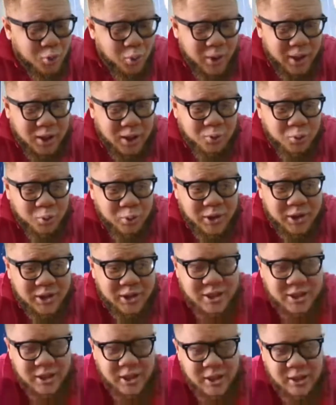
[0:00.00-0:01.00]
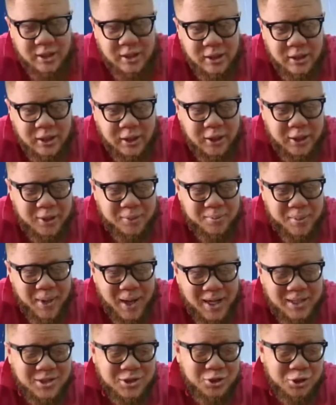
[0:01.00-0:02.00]
way which
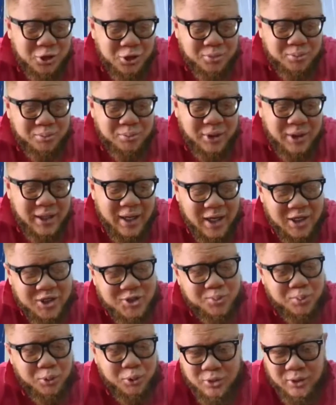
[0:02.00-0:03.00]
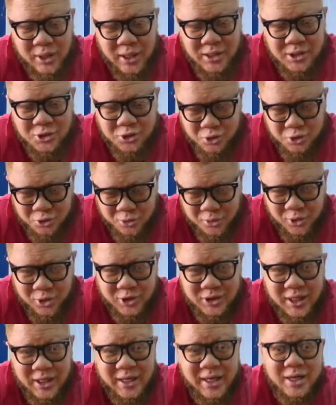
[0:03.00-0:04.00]
has not been exposed to you guys so much,